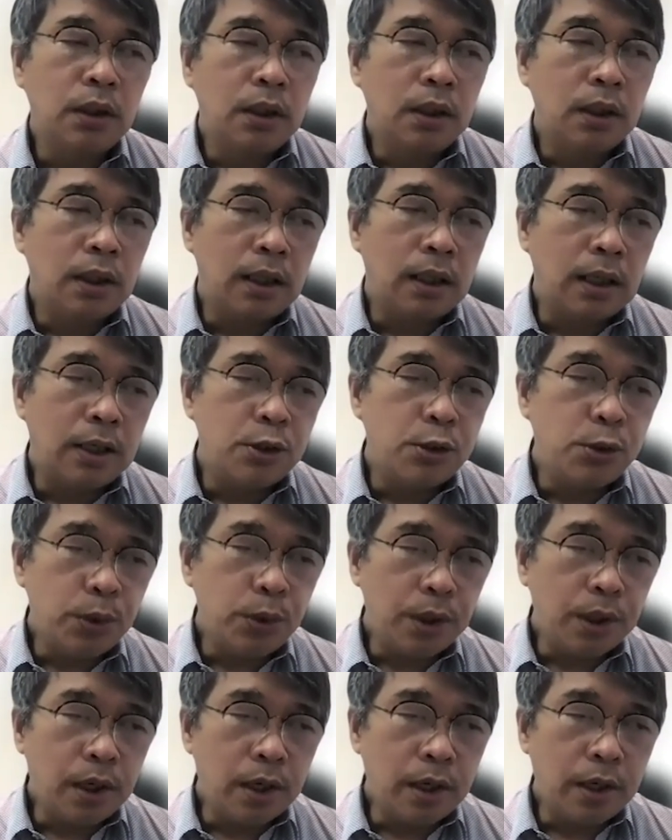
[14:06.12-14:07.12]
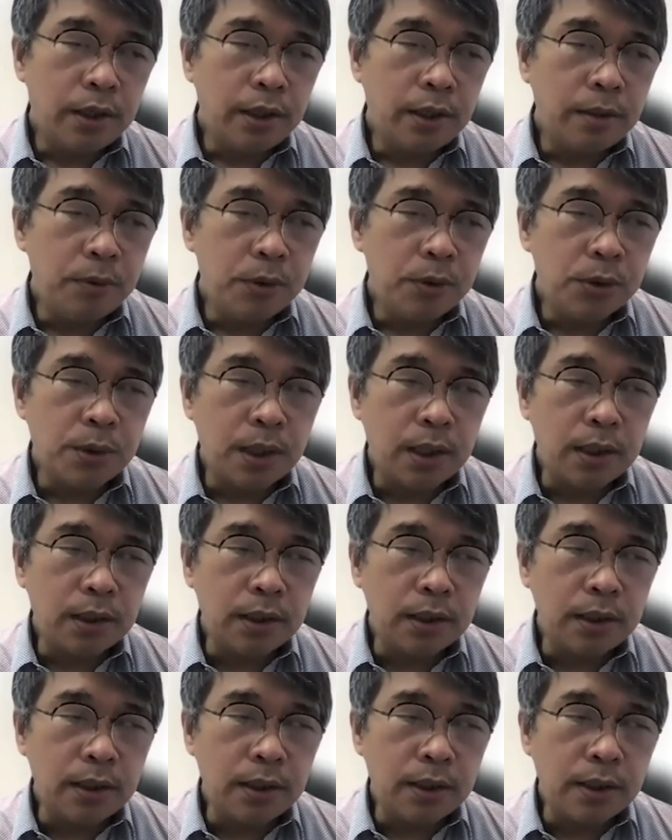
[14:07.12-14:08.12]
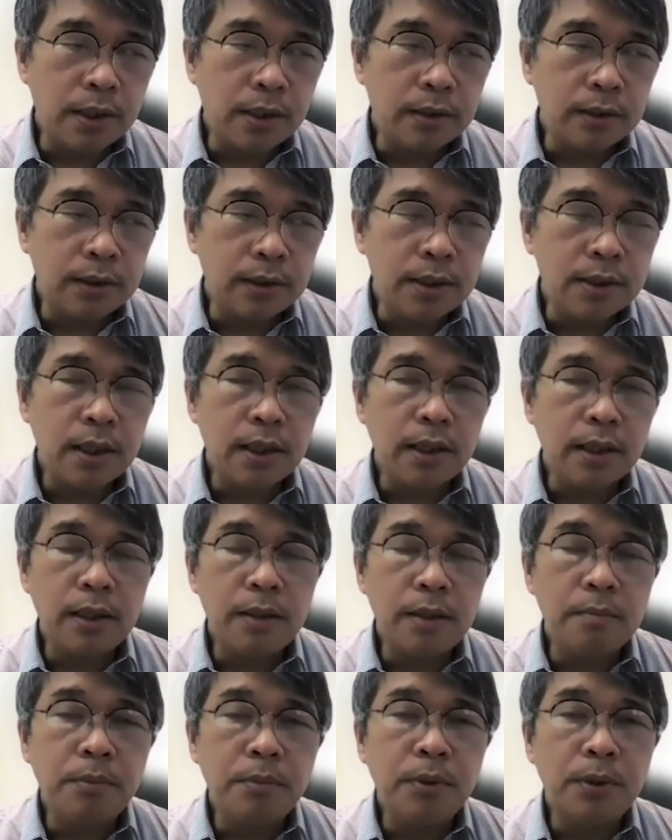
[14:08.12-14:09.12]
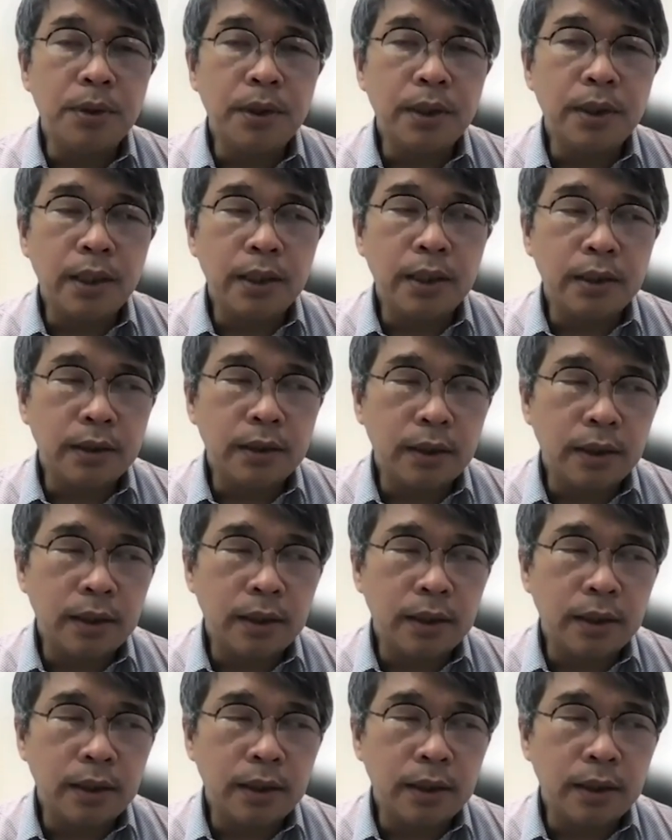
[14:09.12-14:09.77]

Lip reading: Due regard and mutuality, these are important